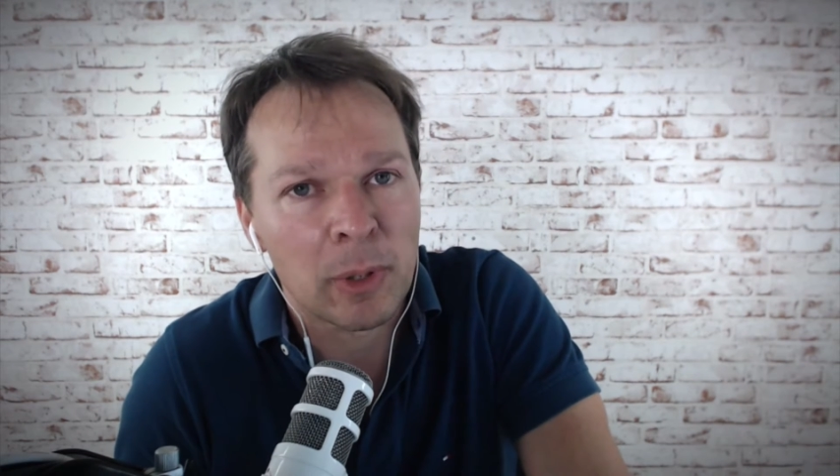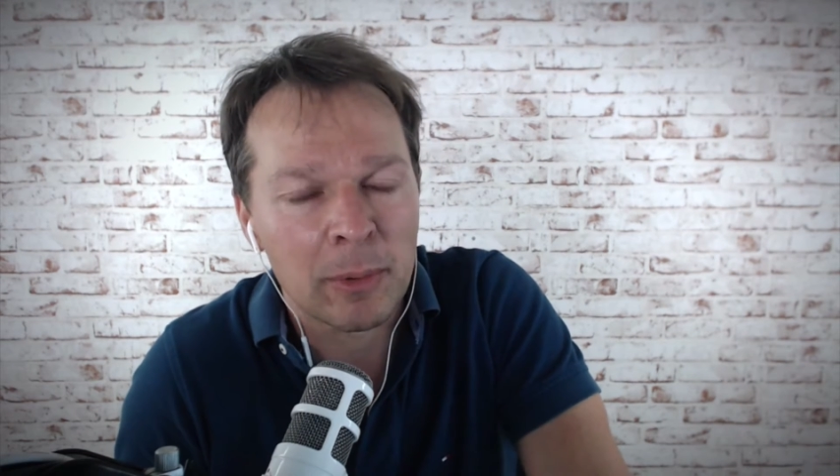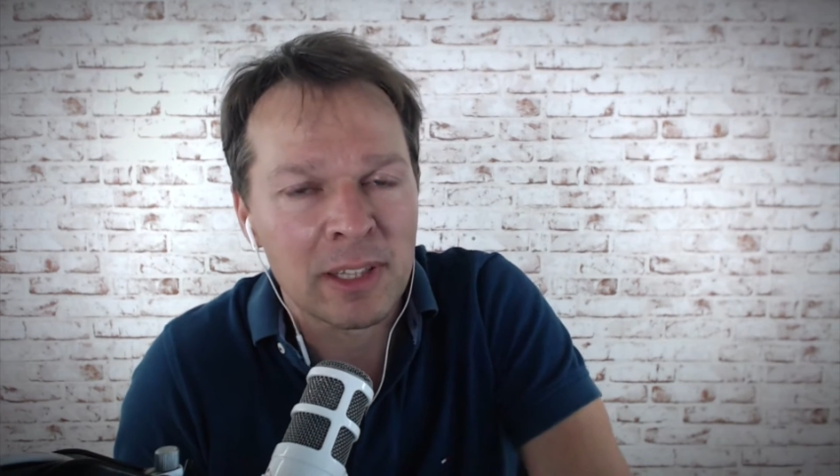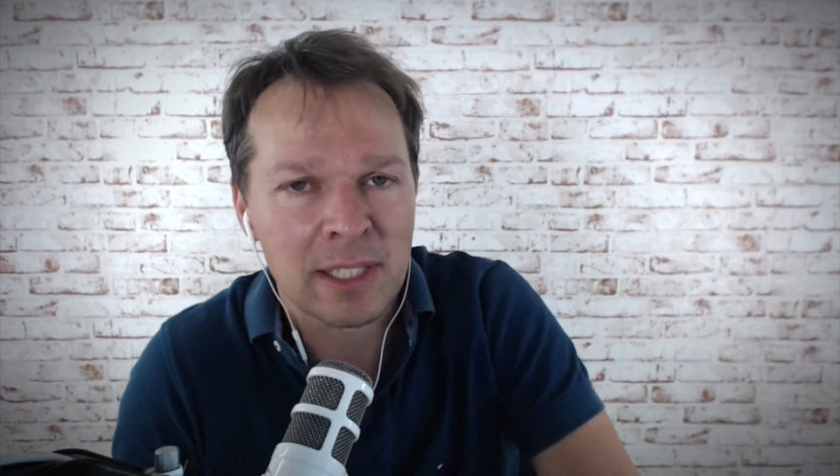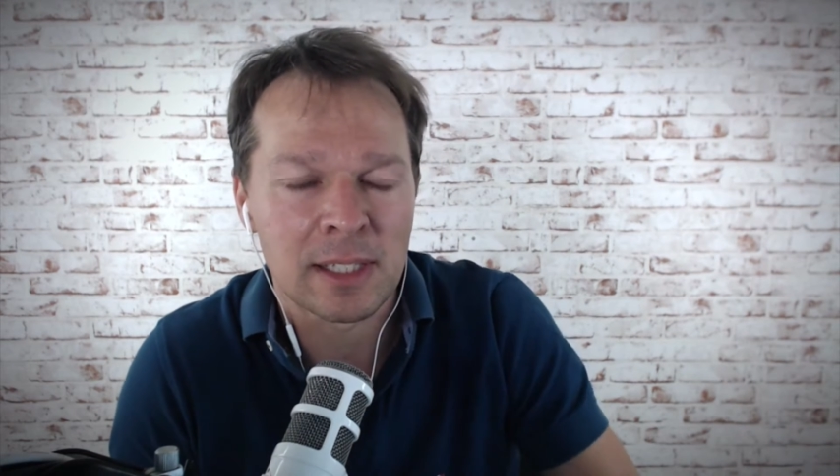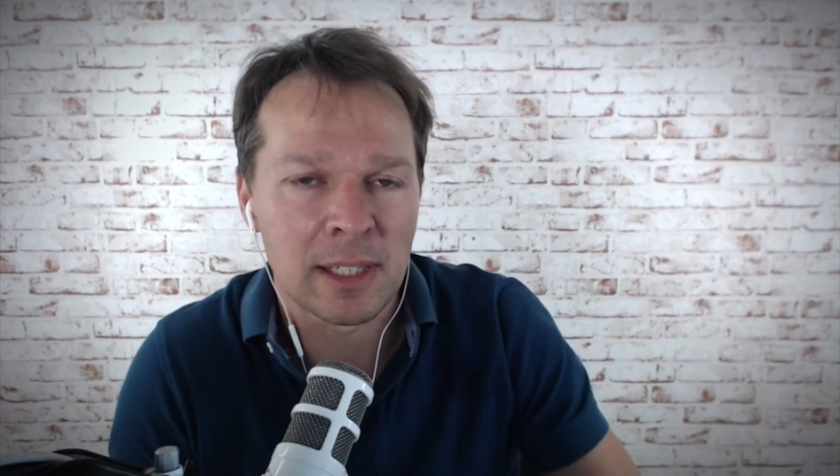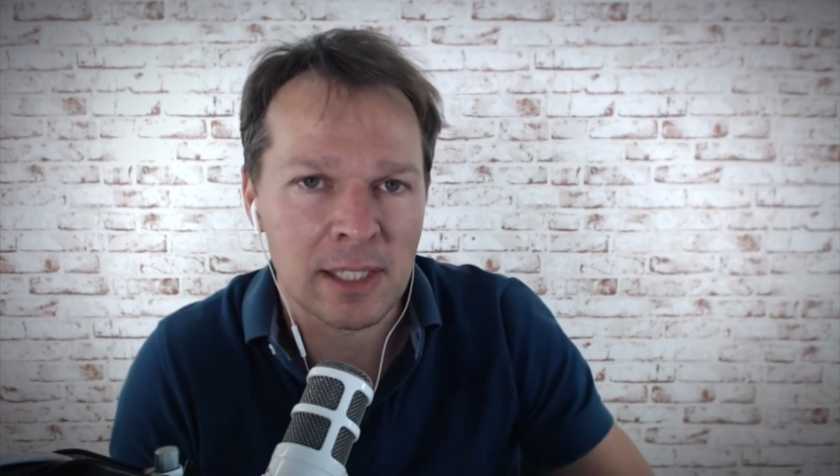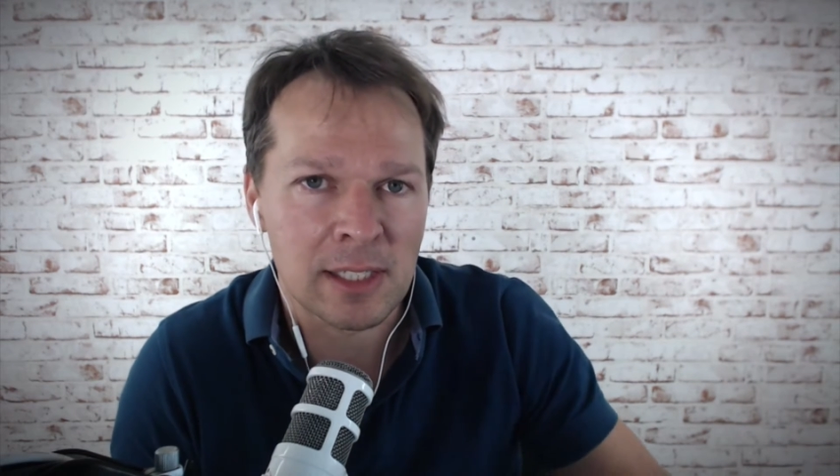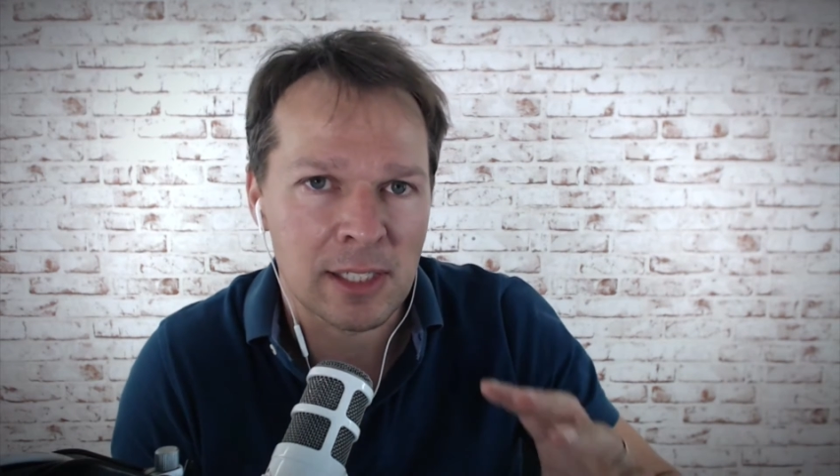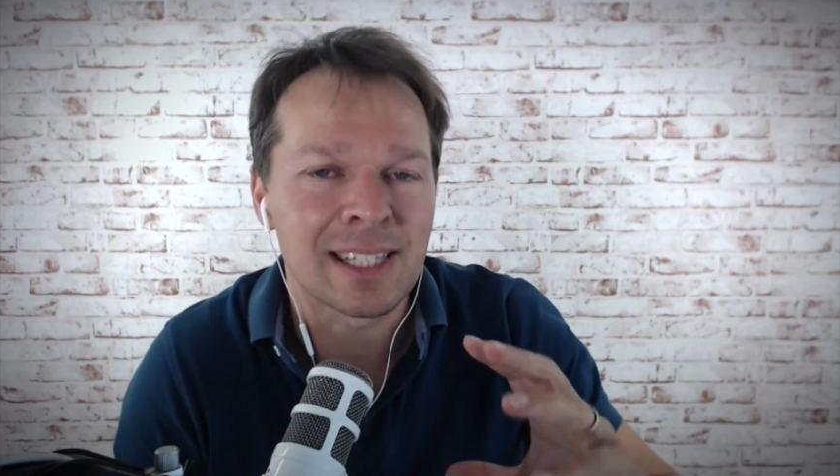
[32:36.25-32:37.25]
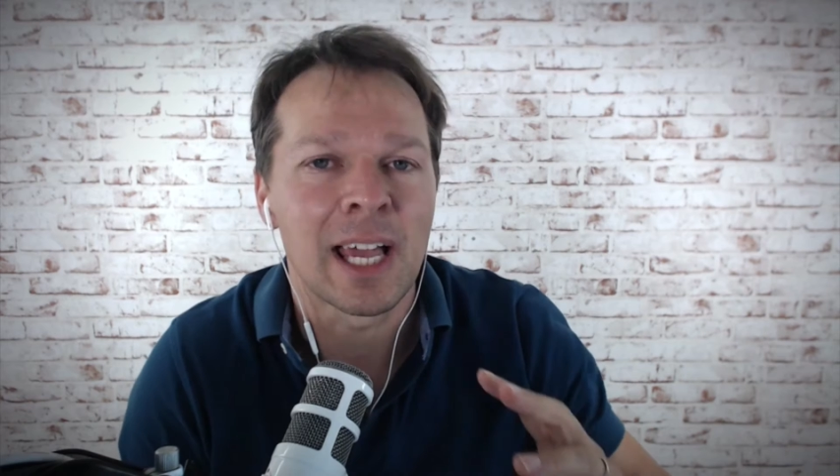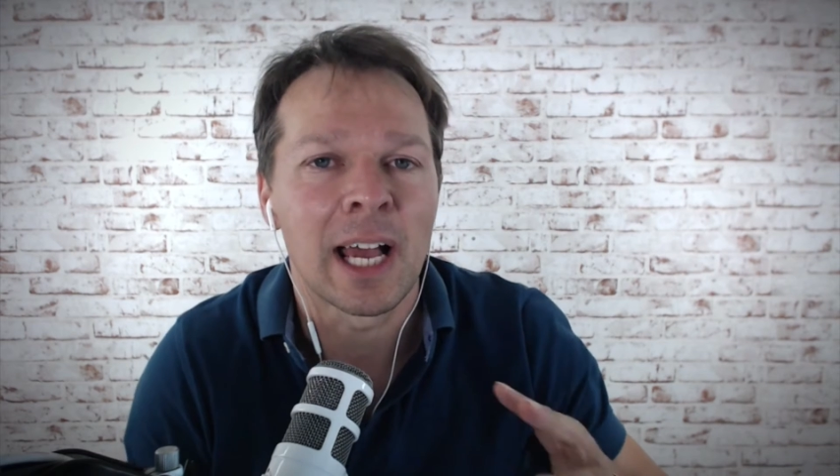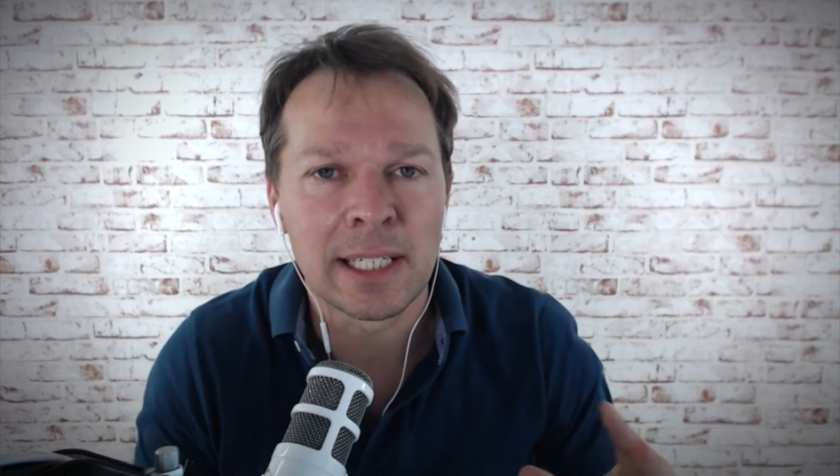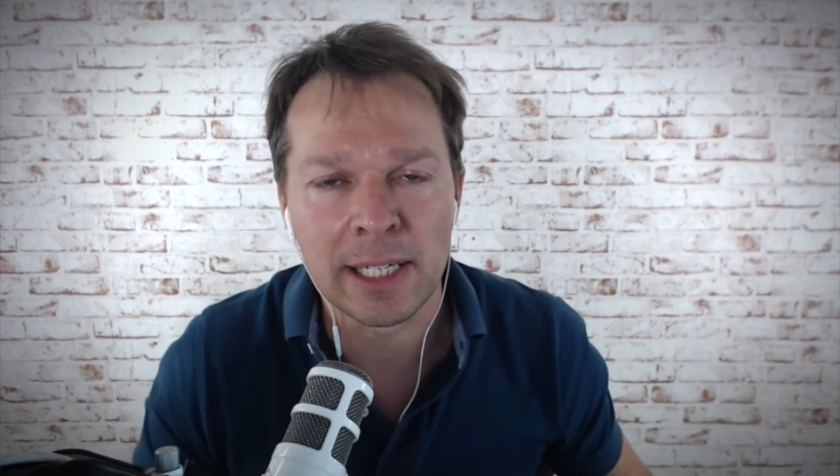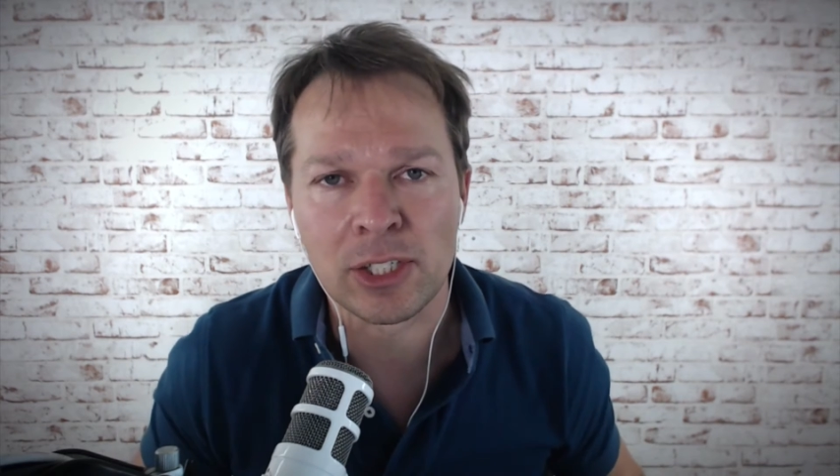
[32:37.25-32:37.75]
But I mean, this is just the idea.